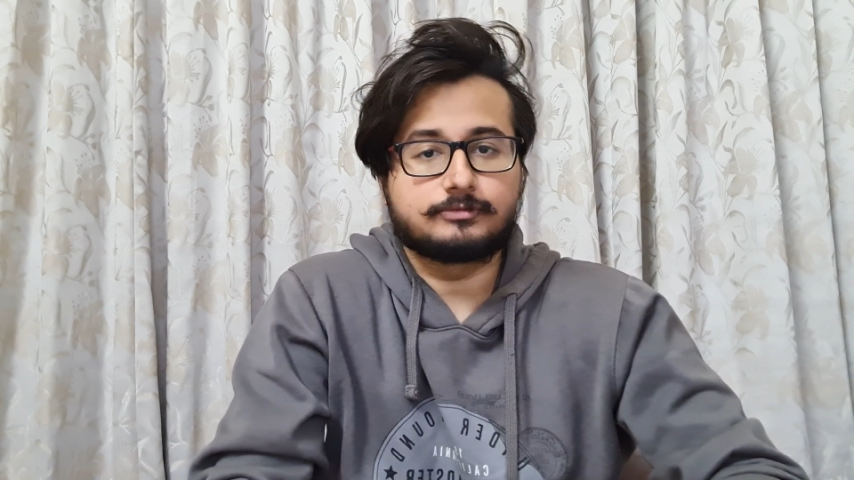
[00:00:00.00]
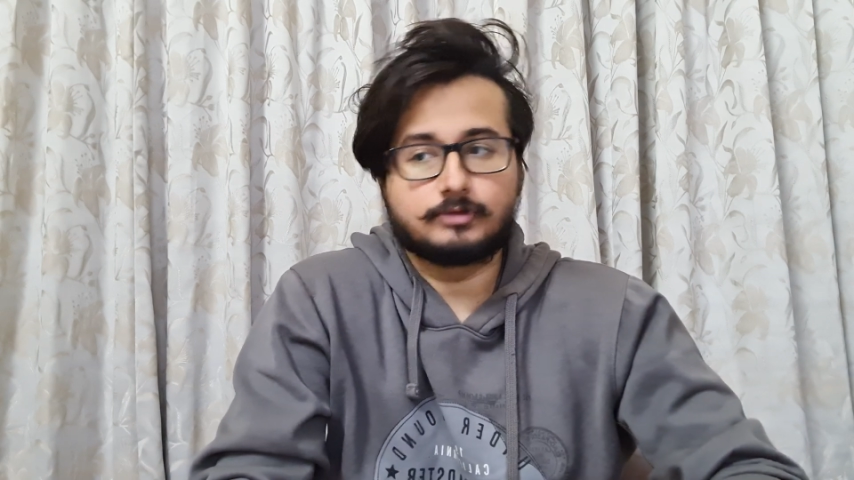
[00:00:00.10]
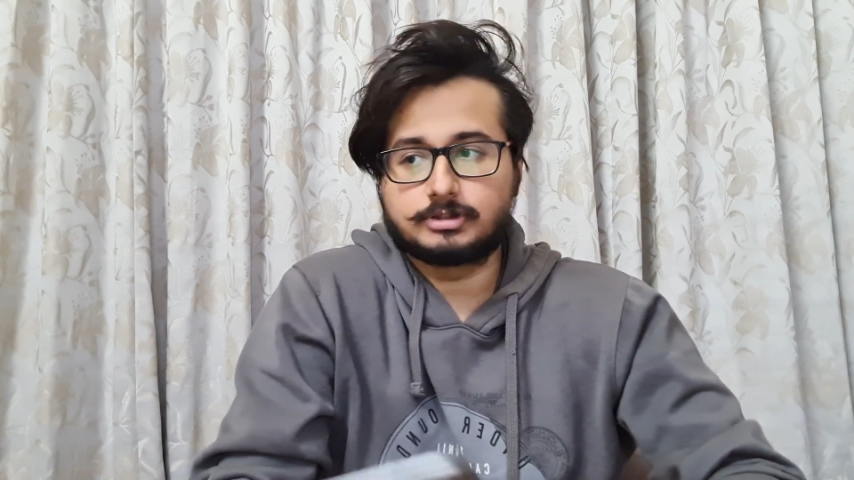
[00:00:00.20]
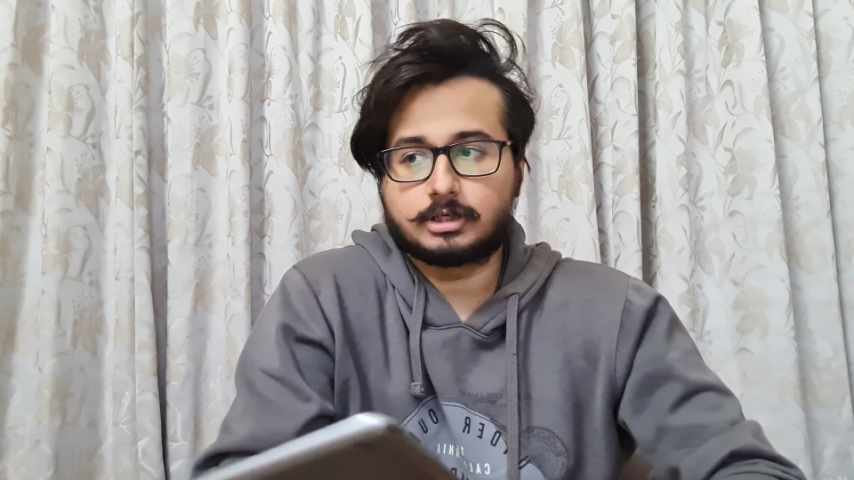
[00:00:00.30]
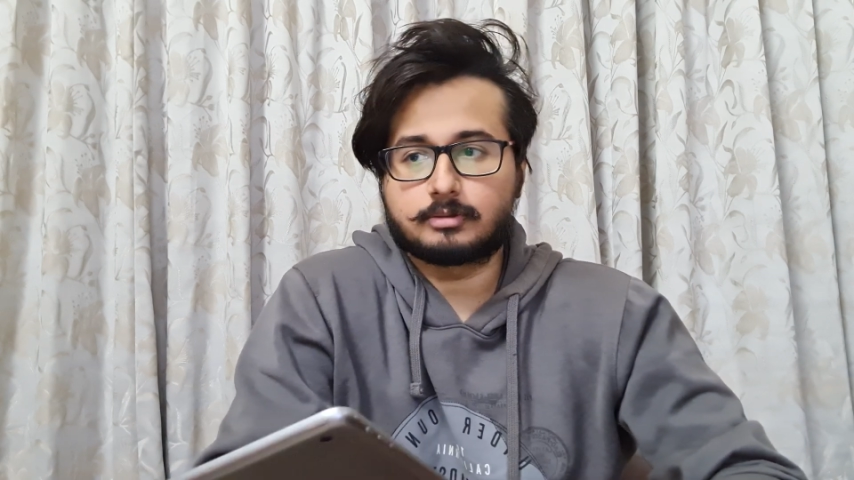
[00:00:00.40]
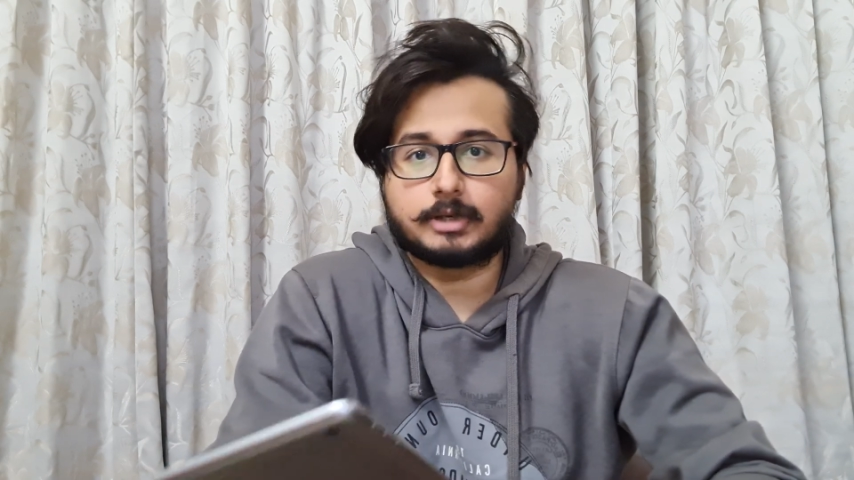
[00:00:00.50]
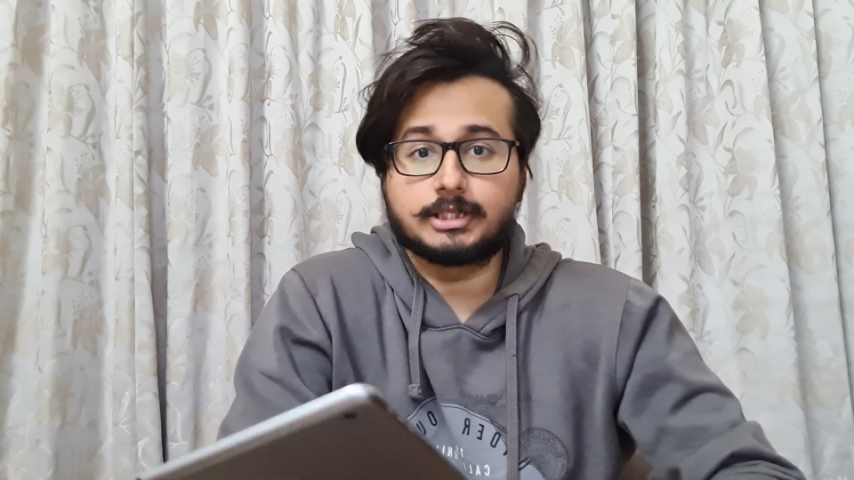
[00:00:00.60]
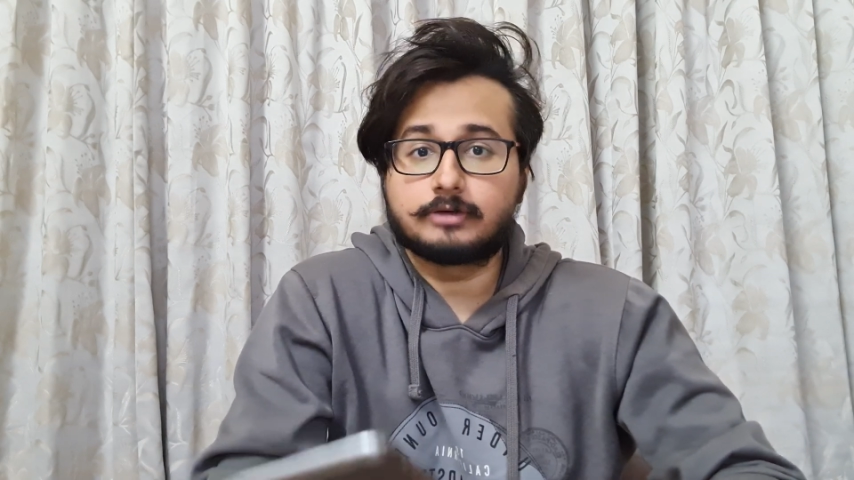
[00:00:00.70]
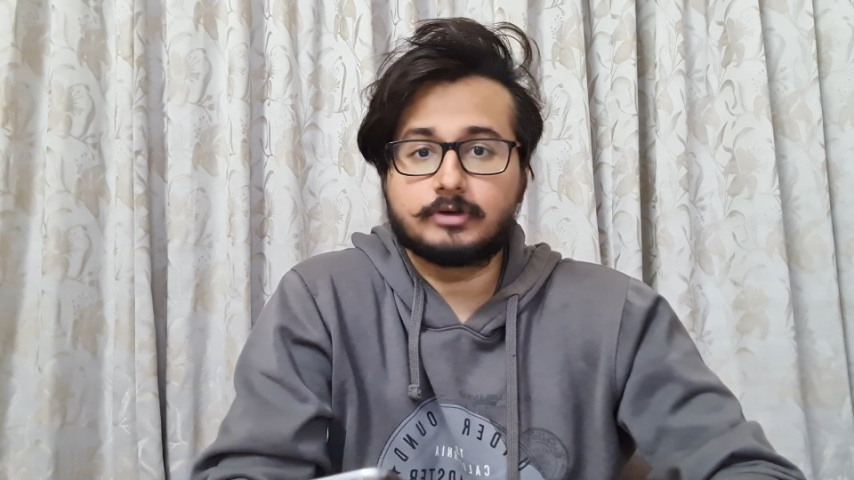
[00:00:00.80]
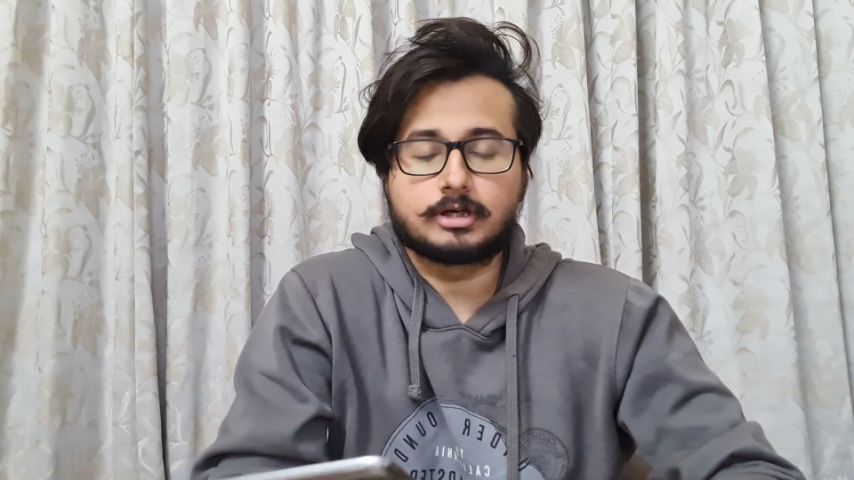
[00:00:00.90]
which are by
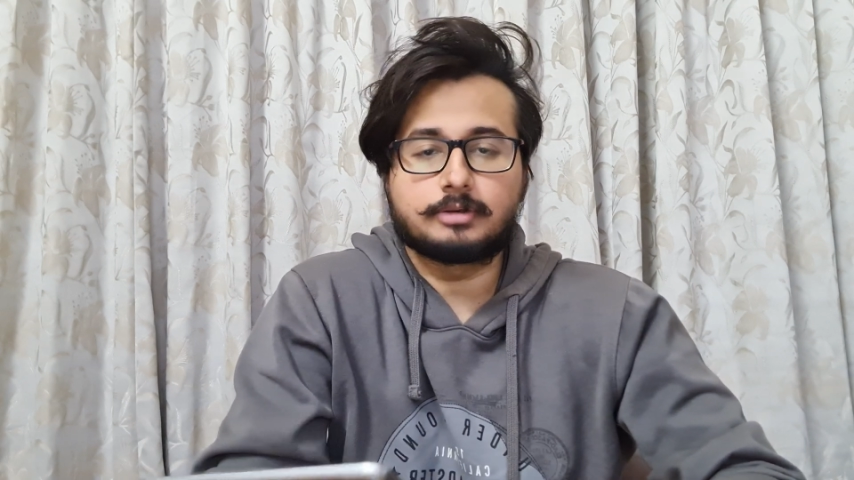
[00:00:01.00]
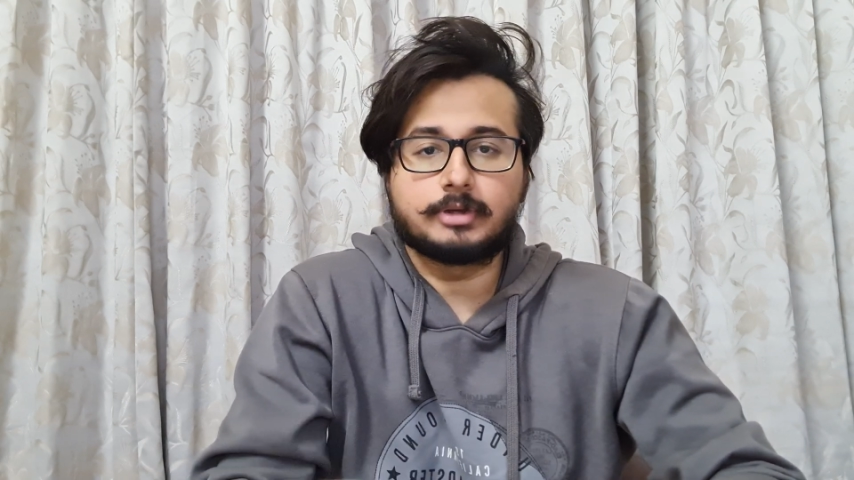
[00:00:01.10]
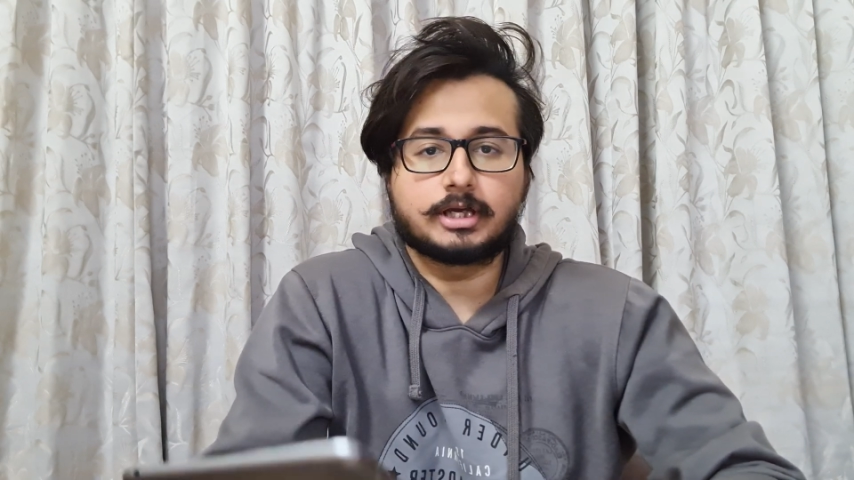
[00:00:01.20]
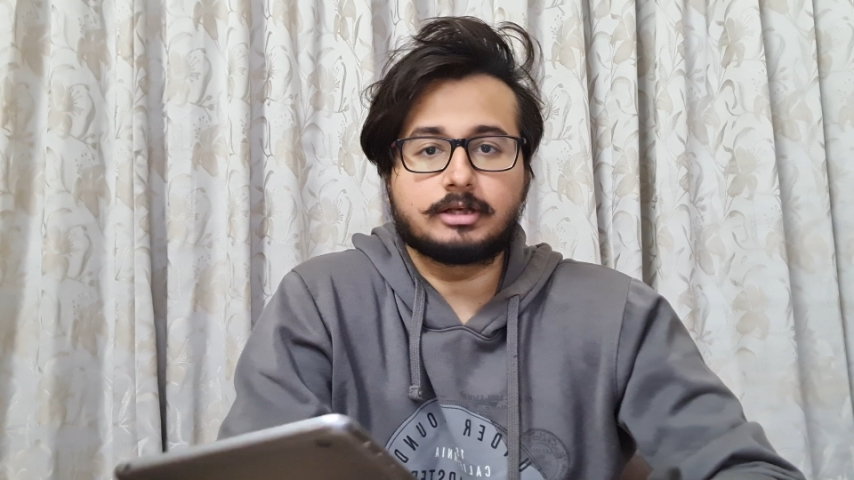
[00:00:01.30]
the way coming